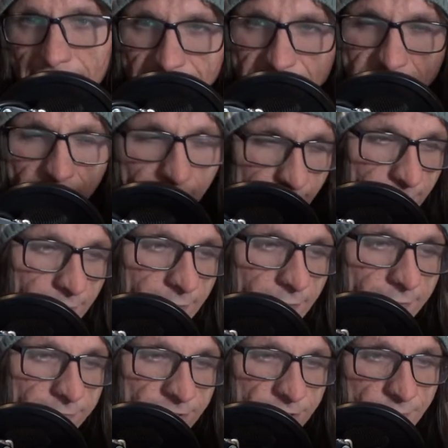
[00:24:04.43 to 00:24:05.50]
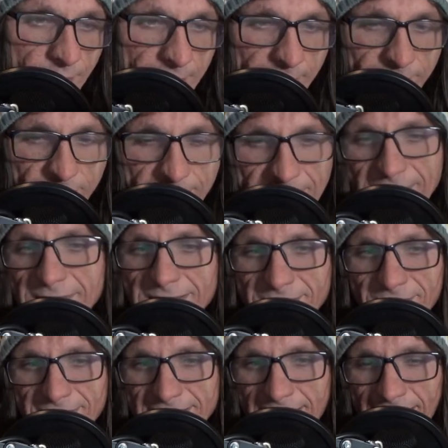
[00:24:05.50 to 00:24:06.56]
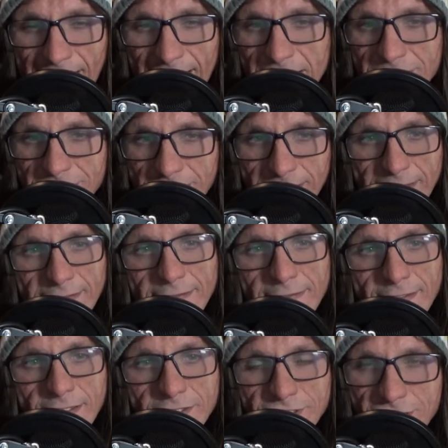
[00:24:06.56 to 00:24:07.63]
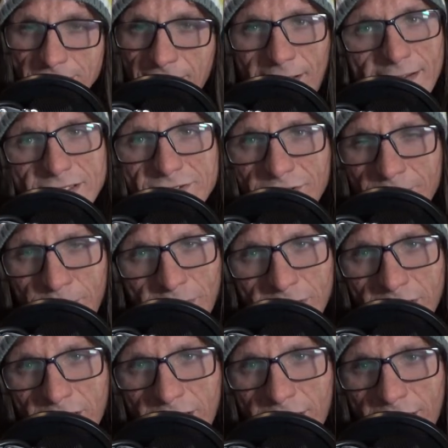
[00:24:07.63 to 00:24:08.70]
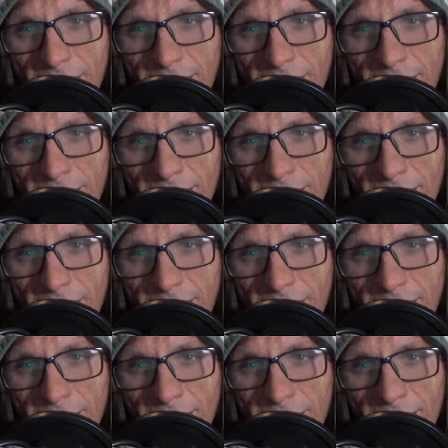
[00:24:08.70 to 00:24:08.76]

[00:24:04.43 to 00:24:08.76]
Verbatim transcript: It's not too big of a deal. So it's like, yeah, she she lost her book.